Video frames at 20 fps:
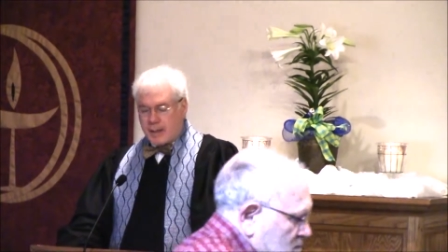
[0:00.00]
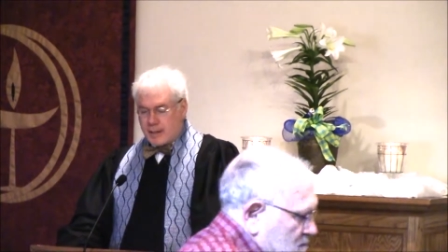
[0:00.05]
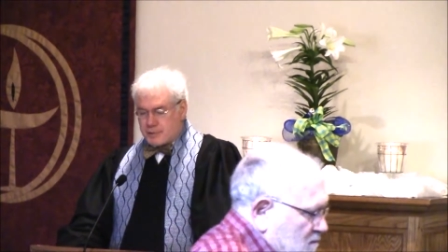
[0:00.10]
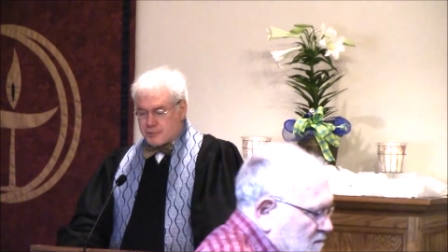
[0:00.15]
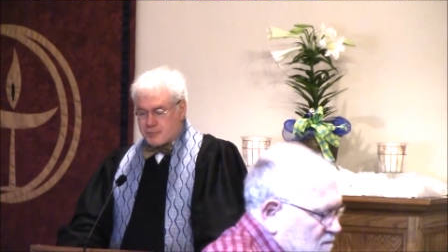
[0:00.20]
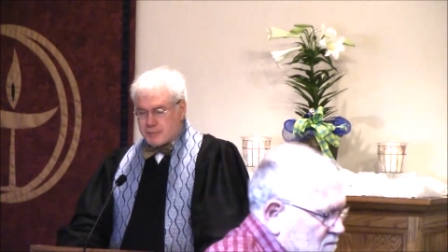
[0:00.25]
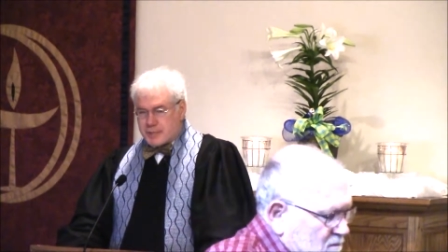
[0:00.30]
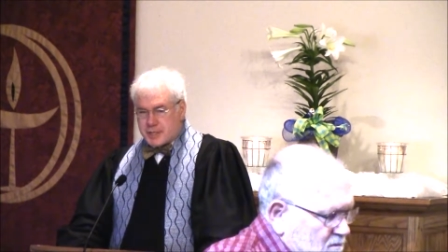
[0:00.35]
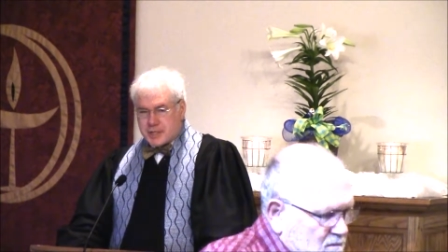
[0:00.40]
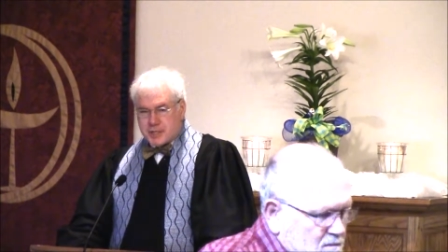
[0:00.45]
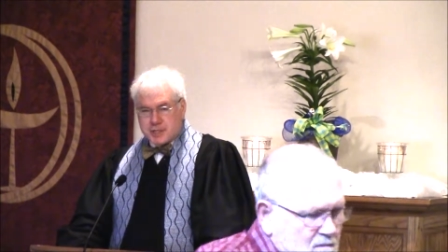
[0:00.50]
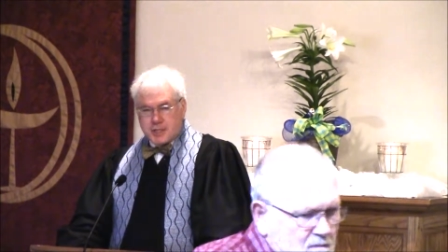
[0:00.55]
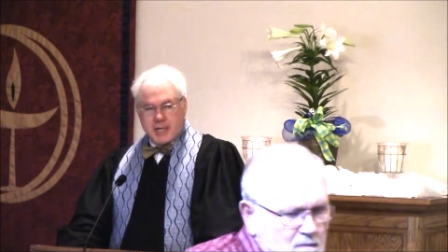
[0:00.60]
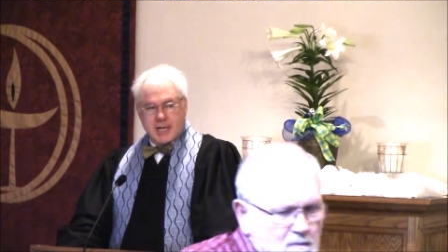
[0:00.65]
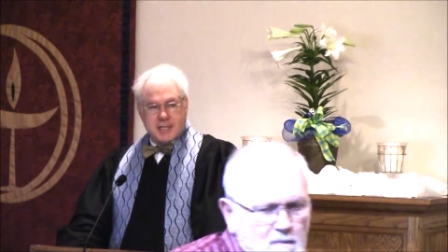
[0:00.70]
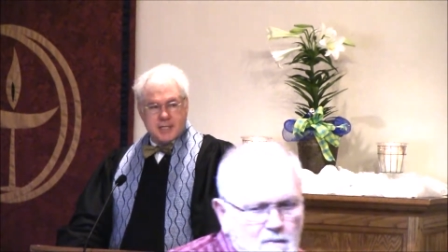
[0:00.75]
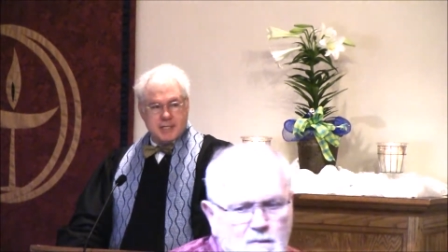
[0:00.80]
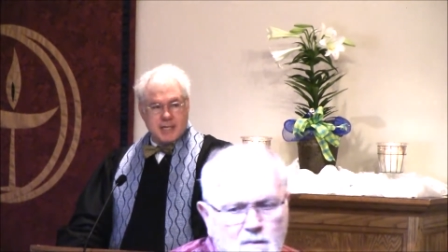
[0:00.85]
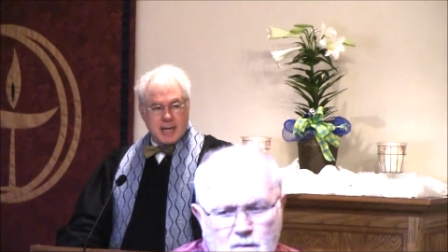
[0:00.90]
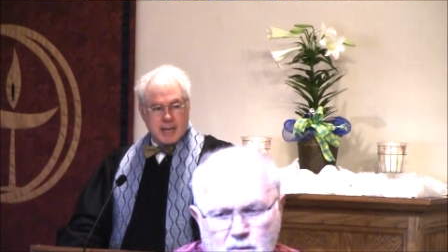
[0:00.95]
tradition
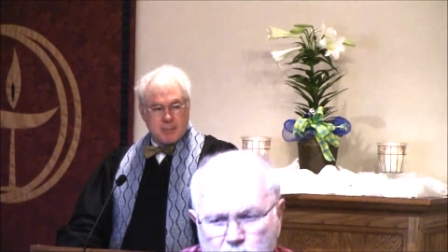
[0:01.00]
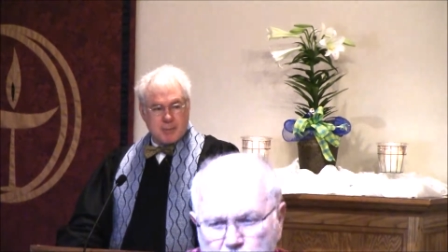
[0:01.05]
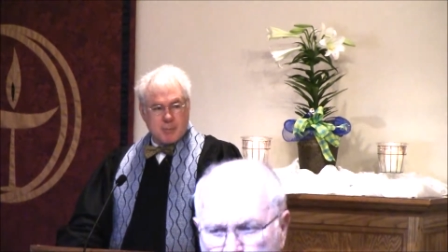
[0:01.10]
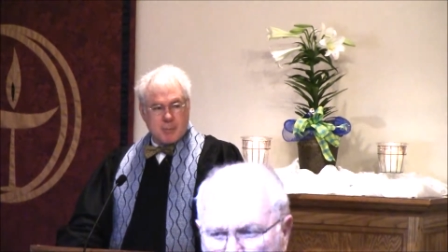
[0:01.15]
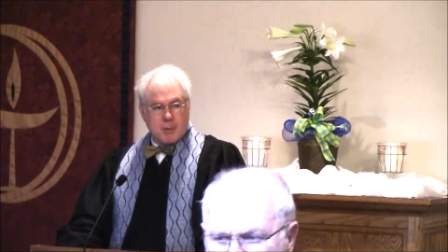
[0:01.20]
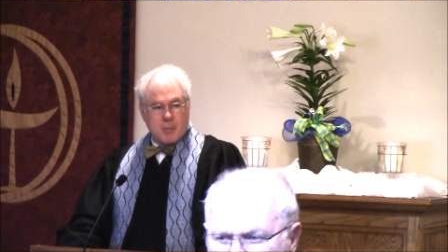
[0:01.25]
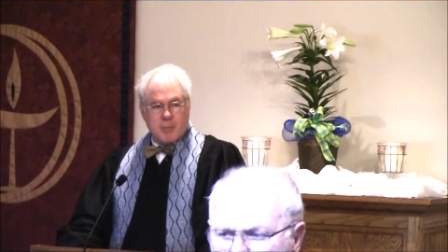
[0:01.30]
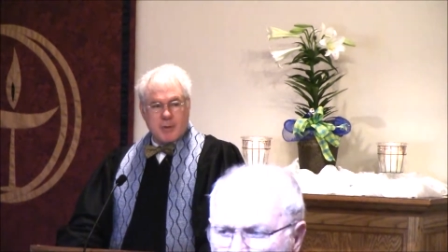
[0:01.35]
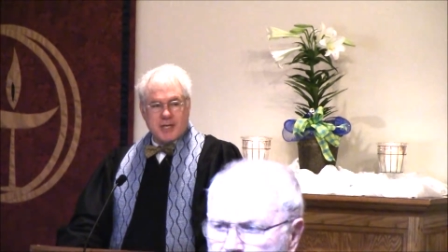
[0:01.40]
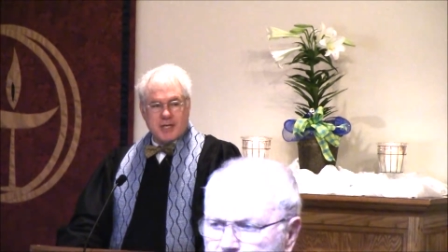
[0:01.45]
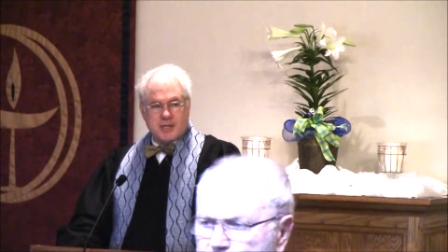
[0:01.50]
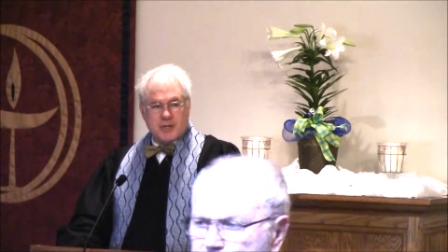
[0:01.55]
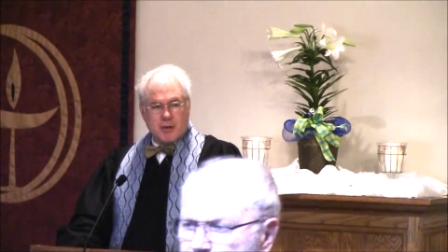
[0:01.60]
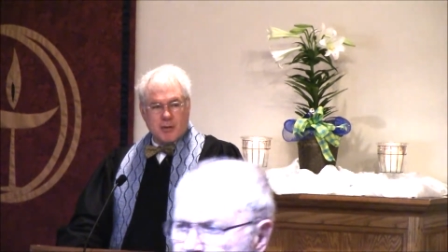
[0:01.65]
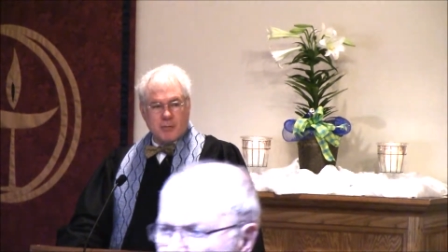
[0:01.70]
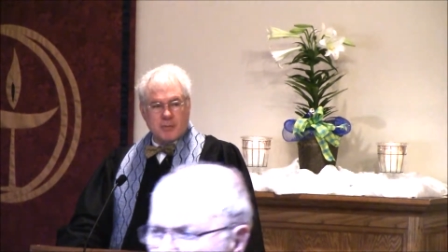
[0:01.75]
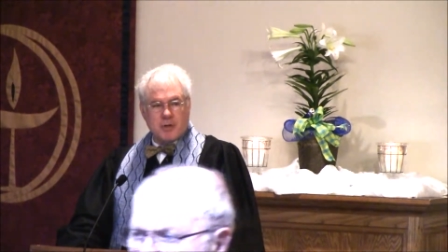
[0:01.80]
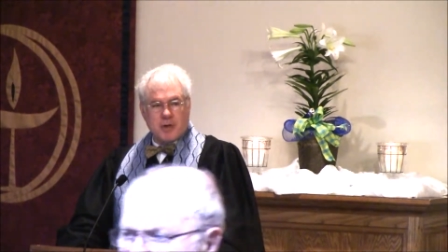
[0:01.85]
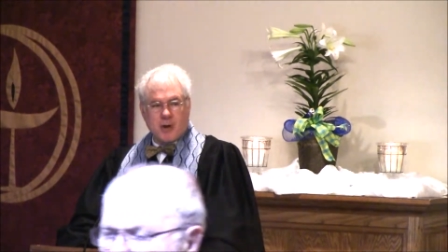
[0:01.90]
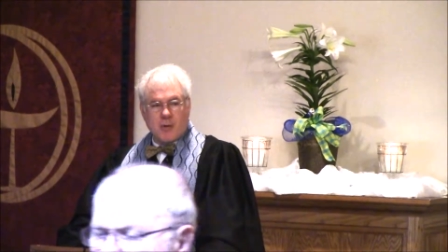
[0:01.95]
has named, but we
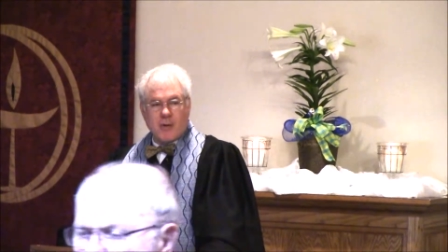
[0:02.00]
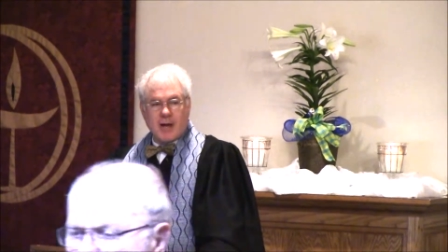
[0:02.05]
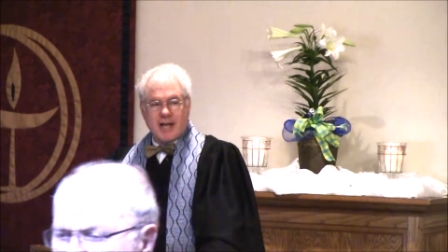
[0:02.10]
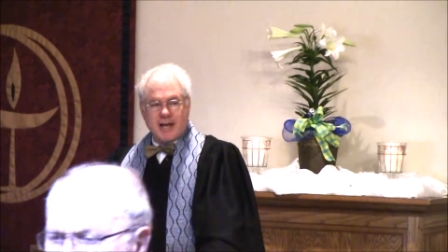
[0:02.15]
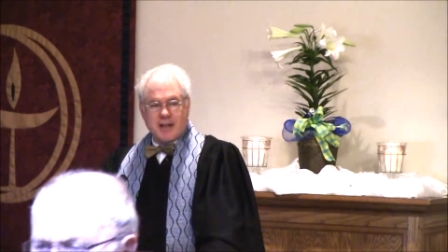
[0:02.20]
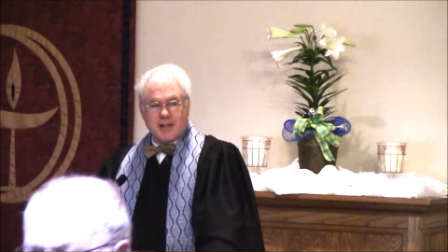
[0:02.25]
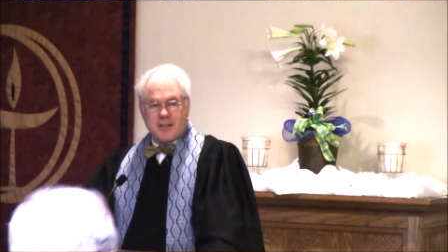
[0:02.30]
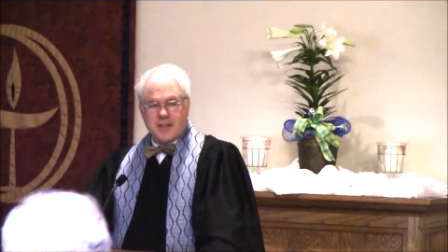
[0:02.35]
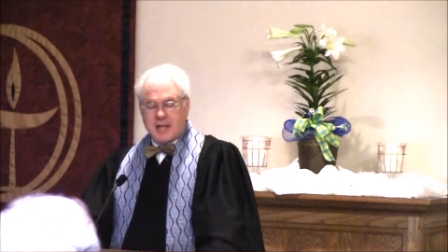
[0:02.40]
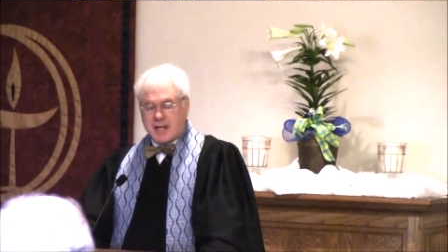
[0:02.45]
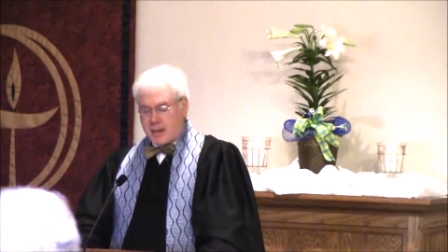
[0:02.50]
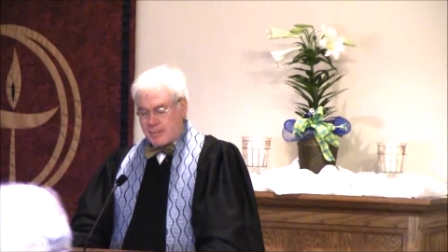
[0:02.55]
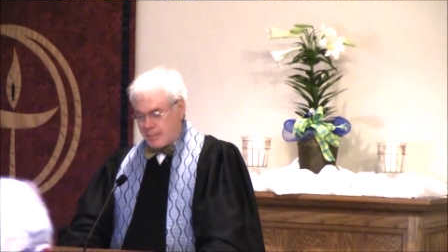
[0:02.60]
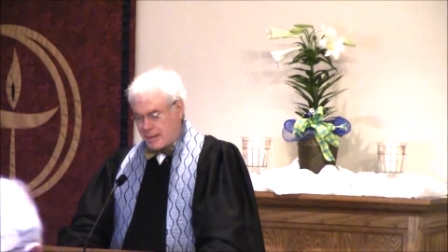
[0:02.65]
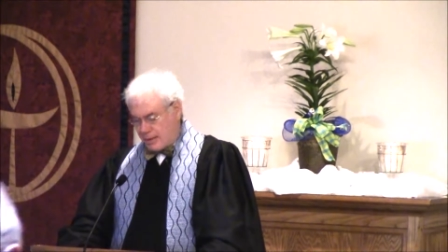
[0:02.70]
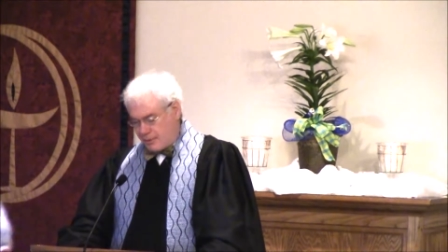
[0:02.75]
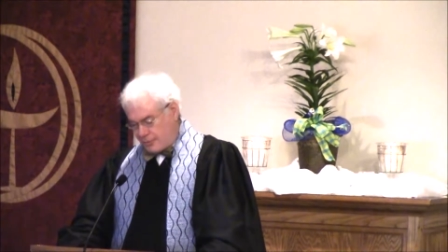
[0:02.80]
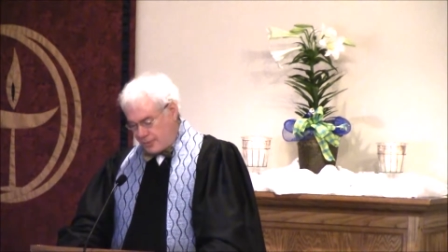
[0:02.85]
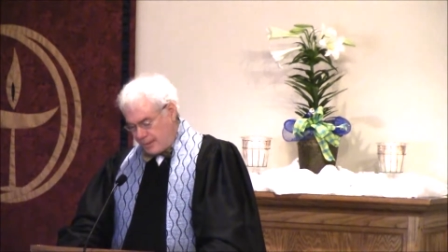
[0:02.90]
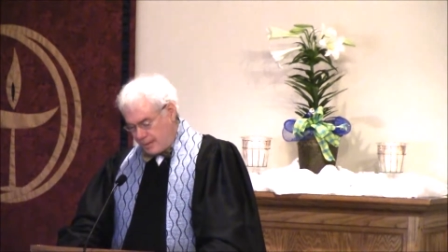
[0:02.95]
don't know anything
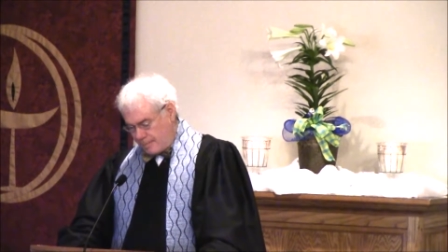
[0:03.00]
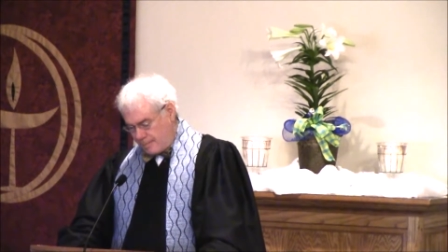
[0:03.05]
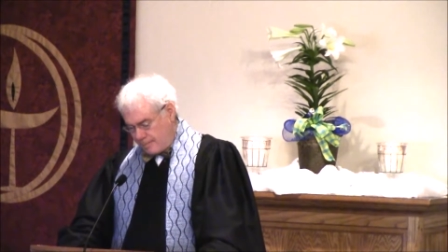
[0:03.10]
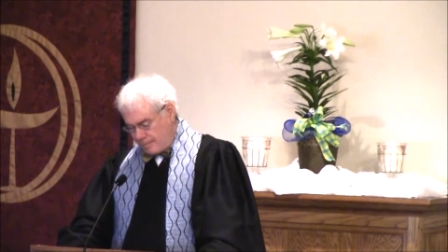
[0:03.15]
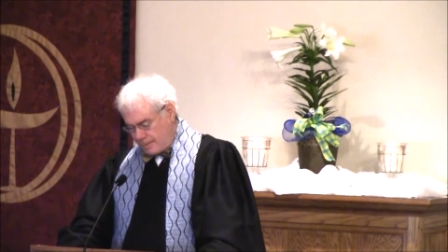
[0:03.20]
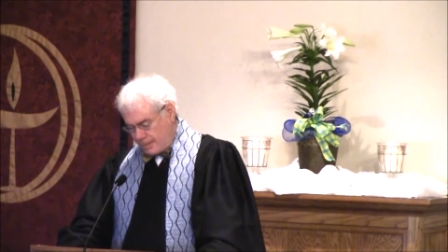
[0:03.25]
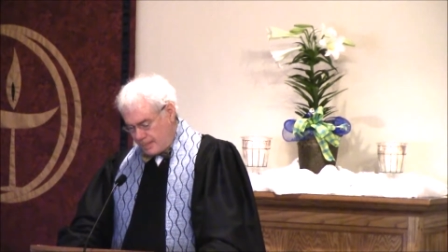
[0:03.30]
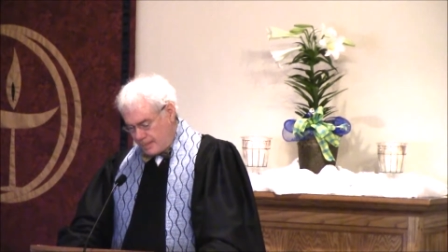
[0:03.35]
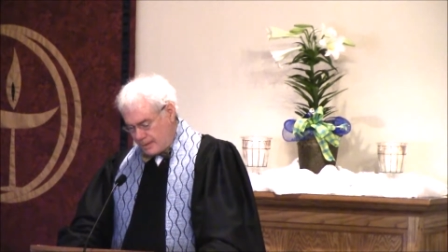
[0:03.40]
about them.